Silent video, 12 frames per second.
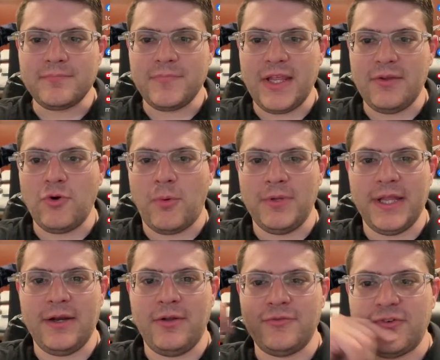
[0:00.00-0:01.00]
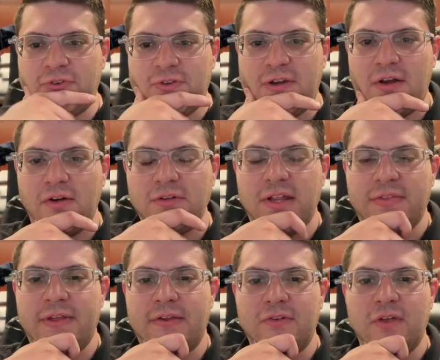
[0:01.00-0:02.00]
You know, normally I don't just sit here and let
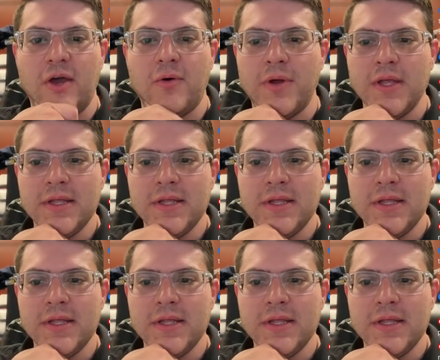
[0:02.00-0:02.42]
things go.